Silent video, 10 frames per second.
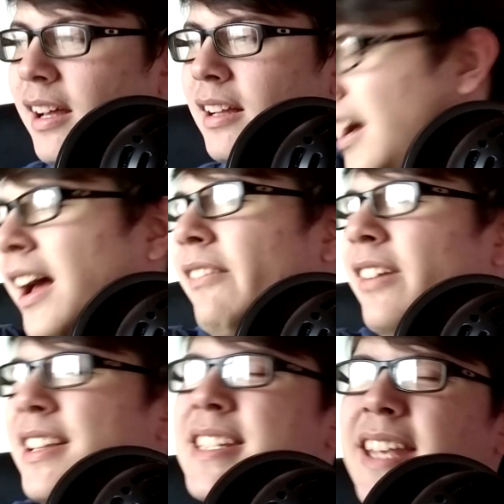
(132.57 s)
I
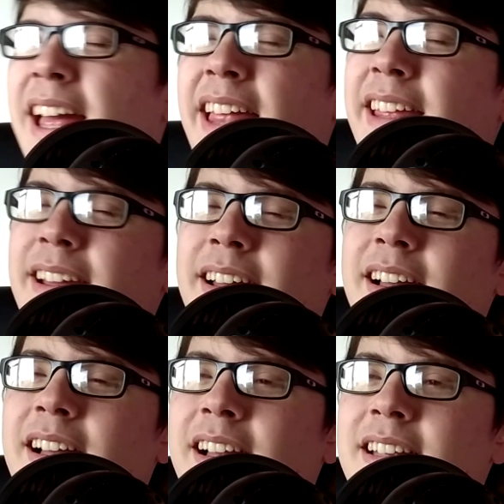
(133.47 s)
want to say
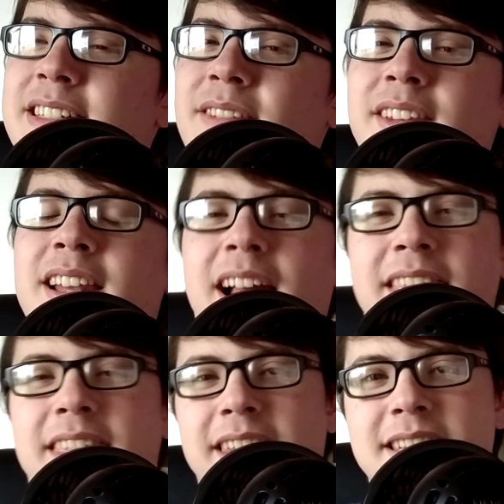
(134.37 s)
something that I
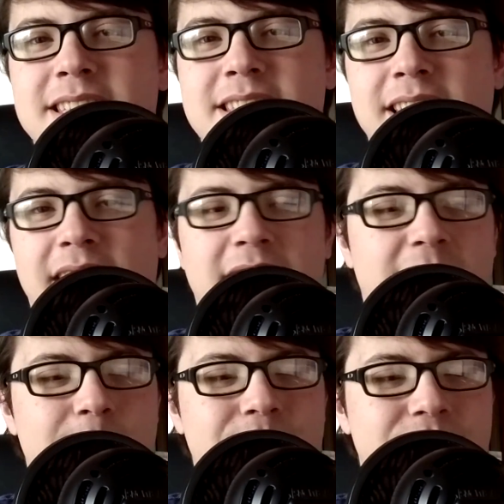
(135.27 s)
think is
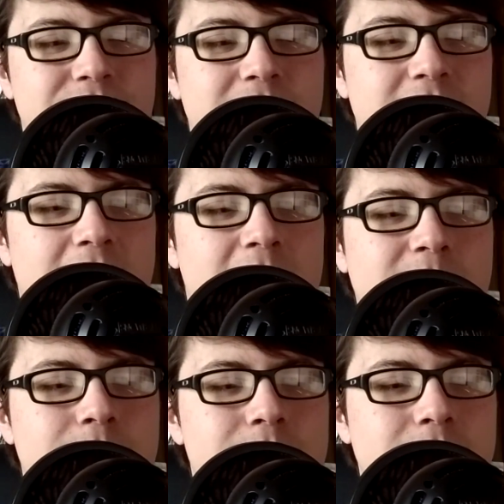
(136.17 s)
that
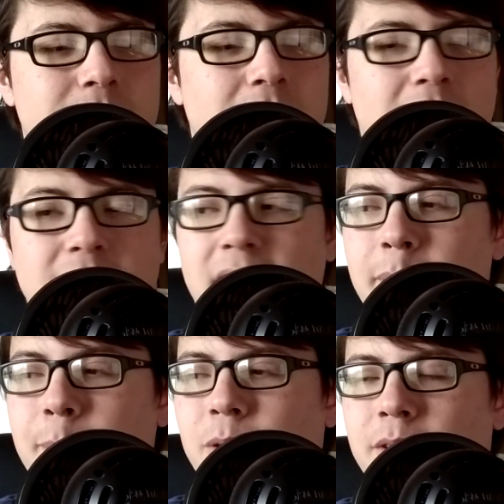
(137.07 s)
a lot of
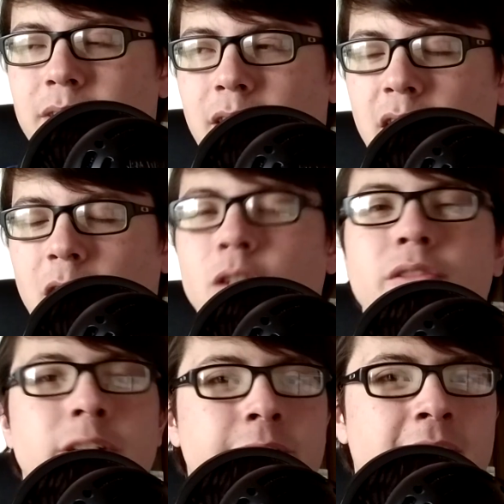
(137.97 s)
people
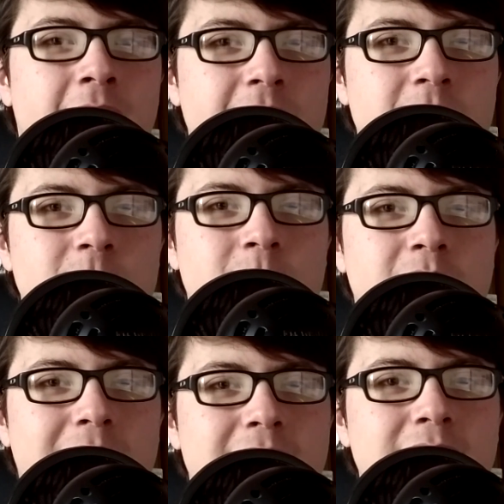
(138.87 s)
overvalue when
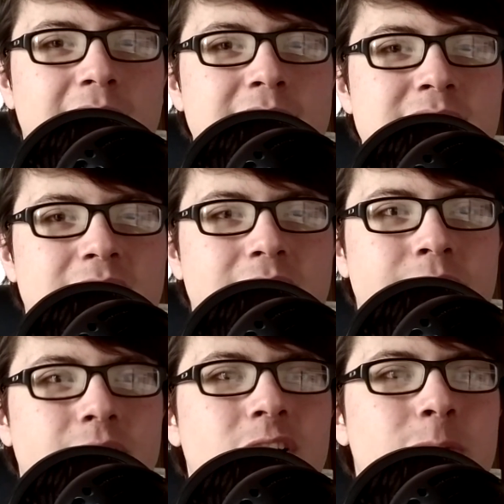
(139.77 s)
analyzing
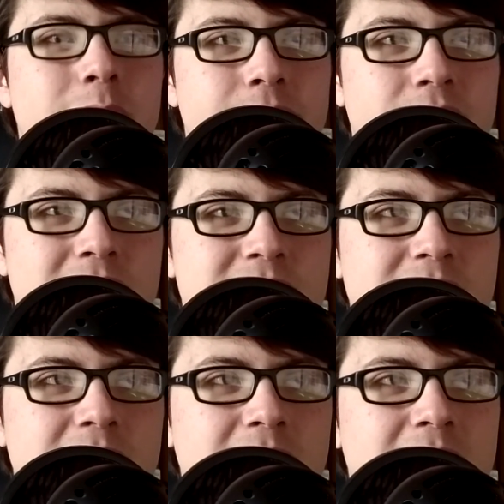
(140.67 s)
film or
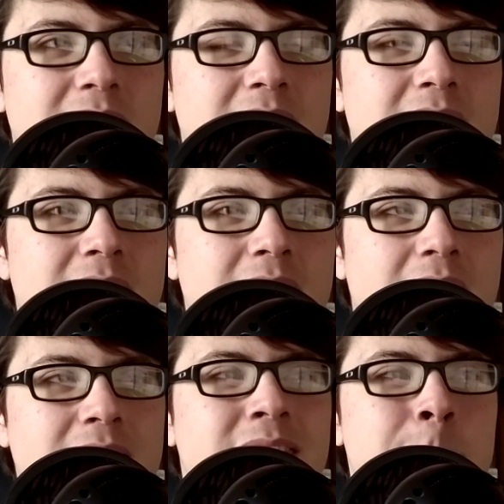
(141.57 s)
fiction.
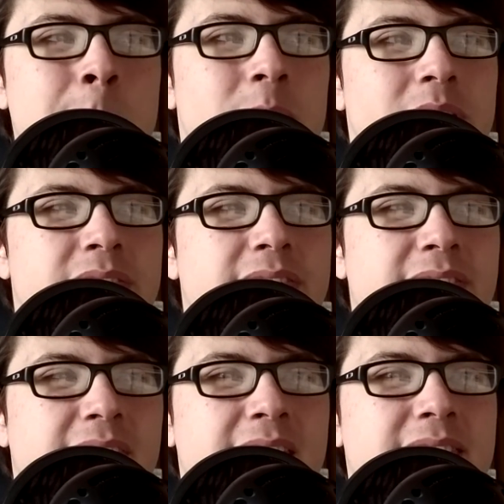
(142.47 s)
I think people
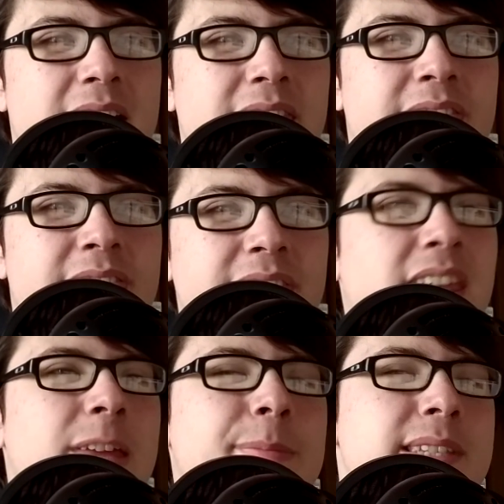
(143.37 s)
think that
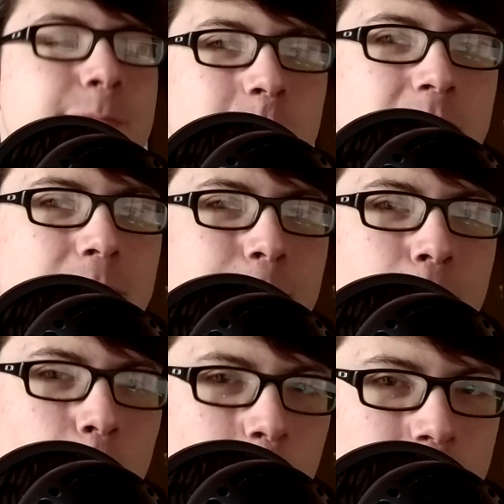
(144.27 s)
theme is more
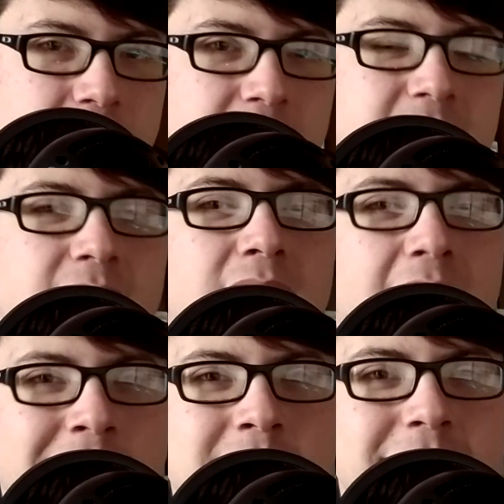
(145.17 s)
important than it
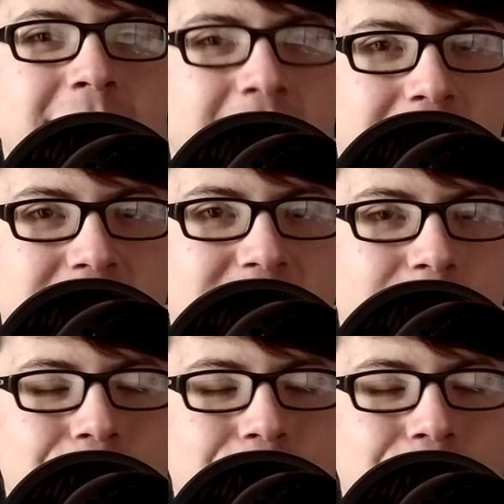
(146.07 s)
actually is.